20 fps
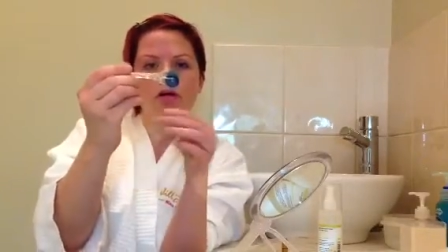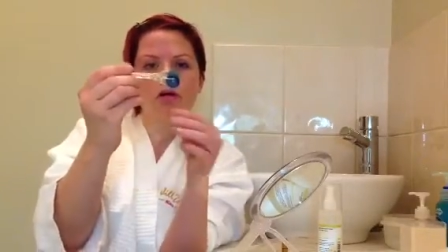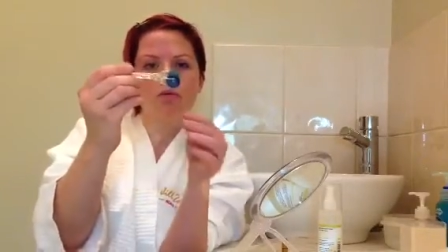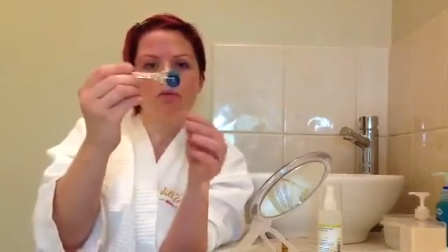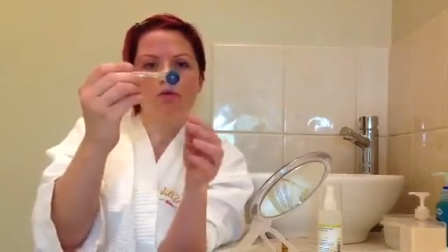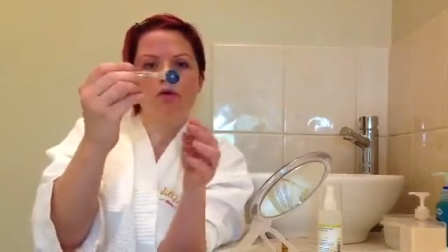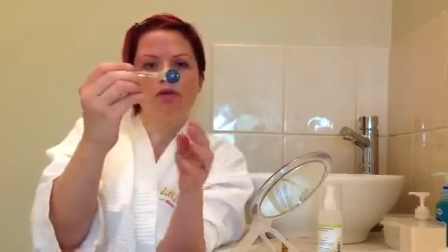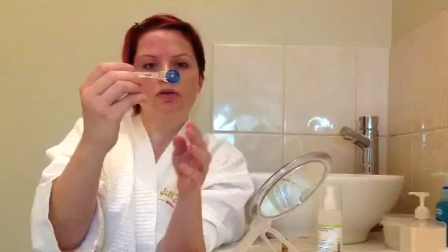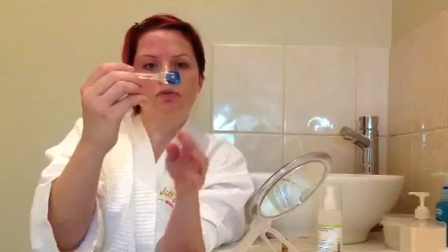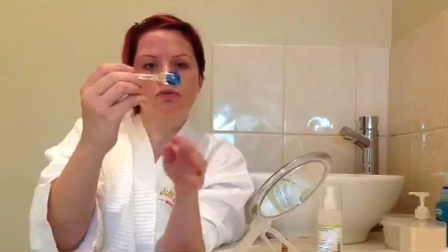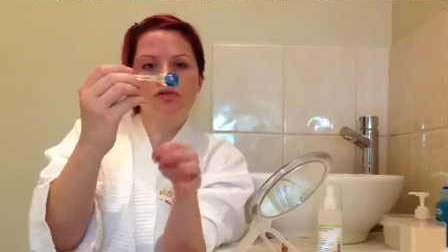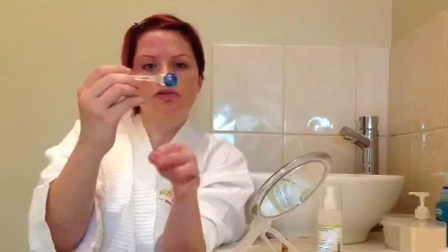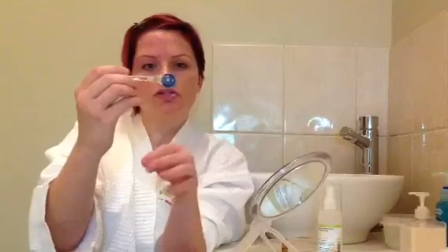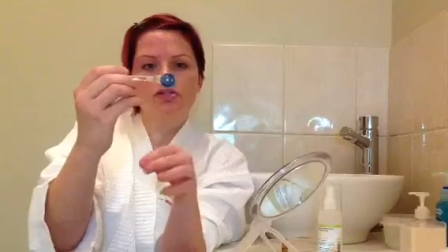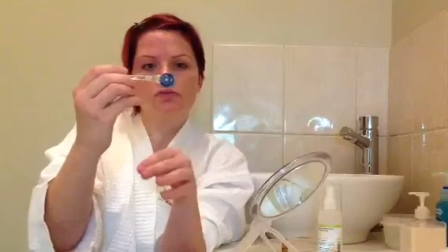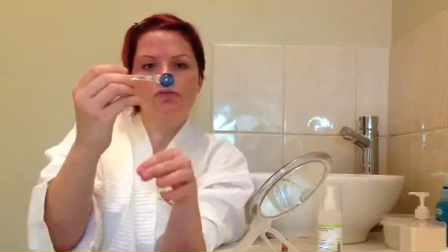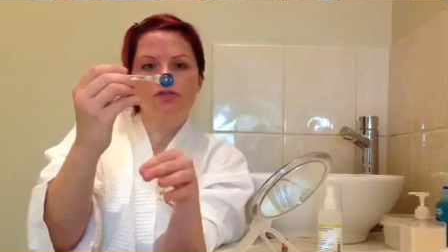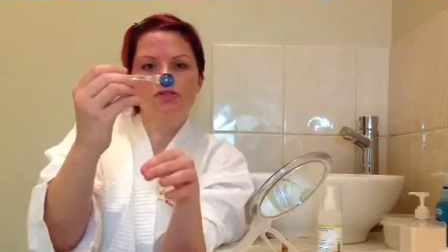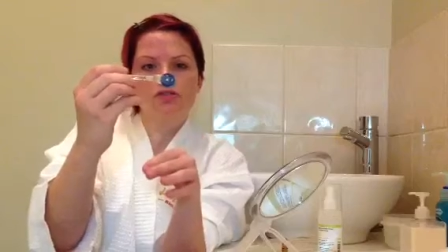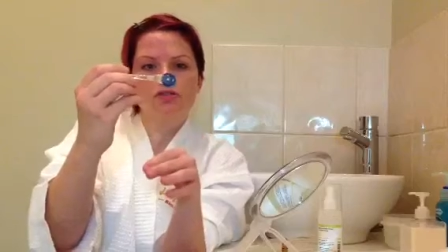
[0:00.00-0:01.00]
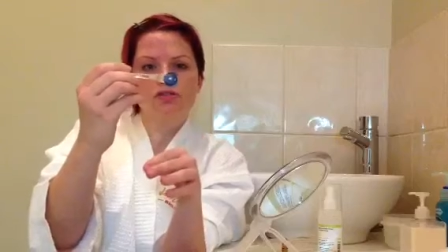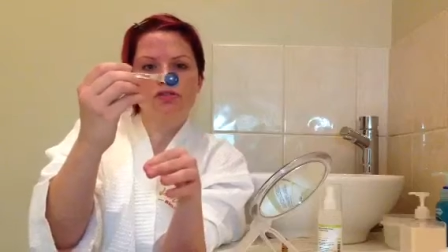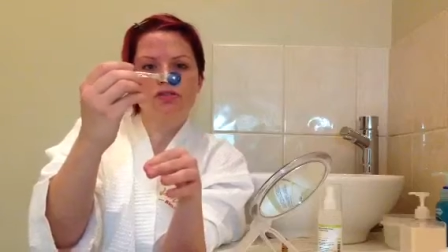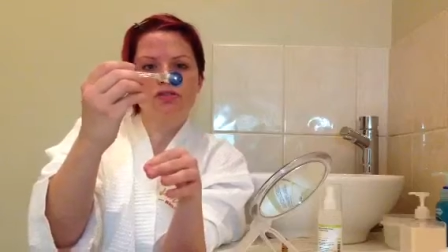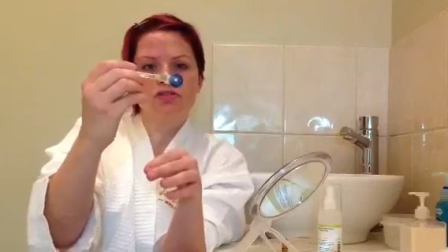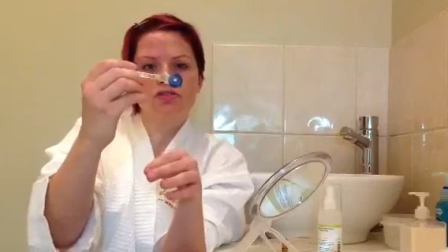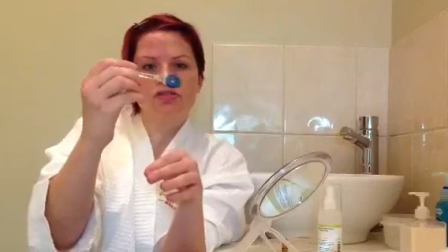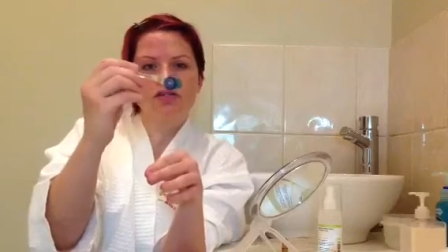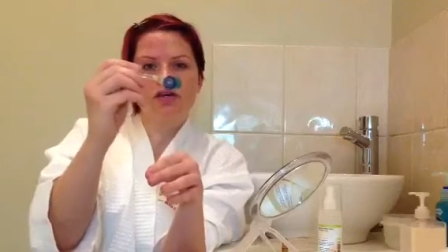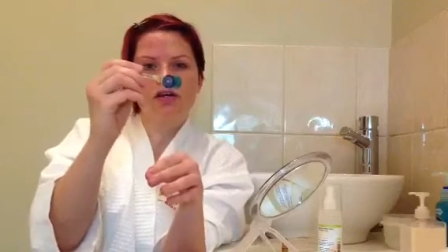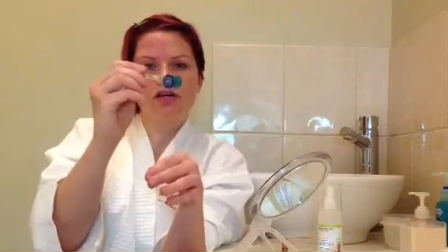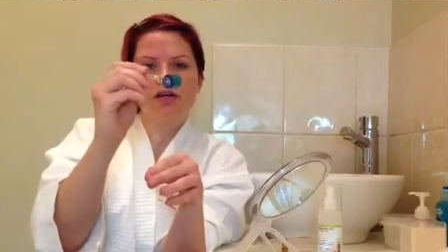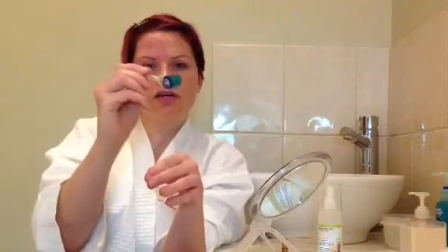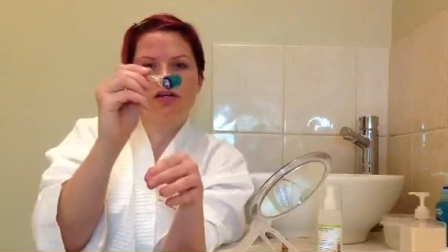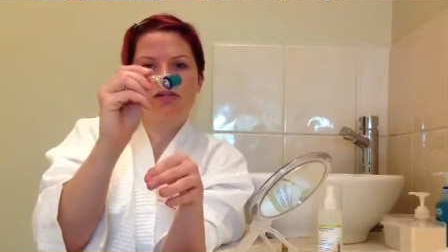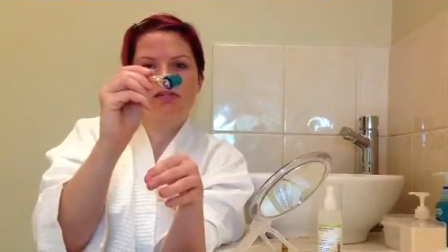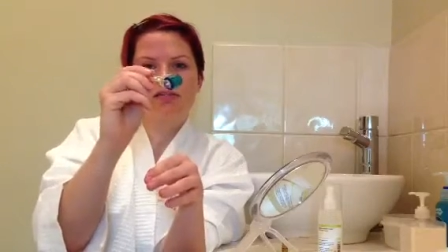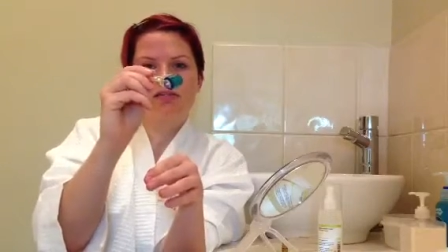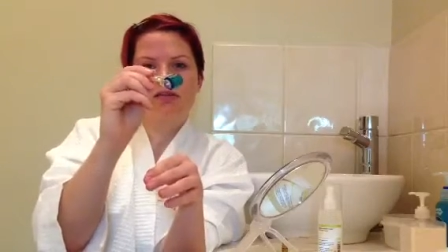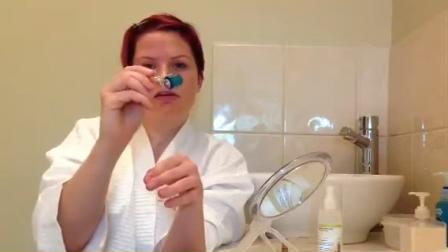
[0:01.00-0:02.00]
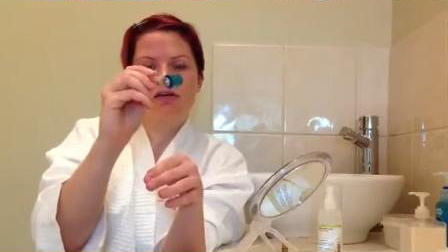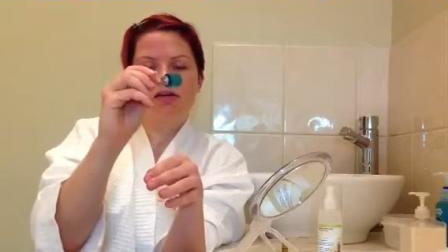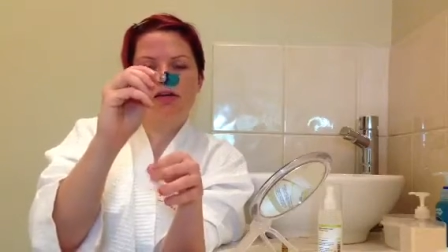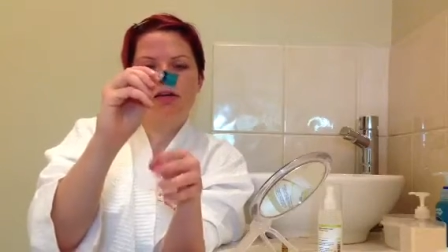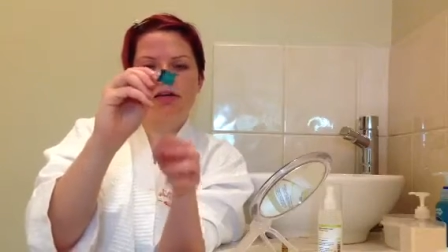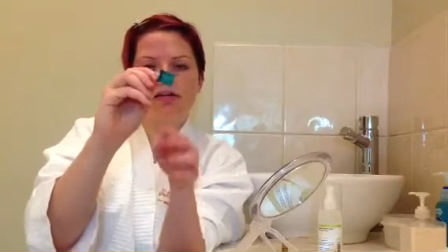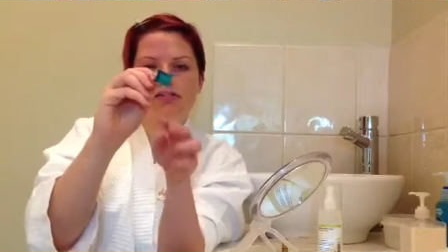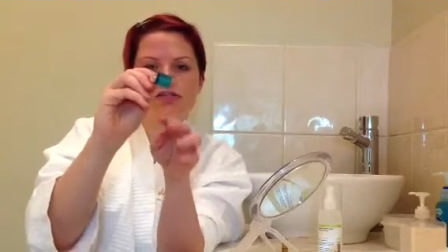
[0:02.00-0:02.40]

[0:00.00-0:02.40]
what you want to do is just turn it slightly,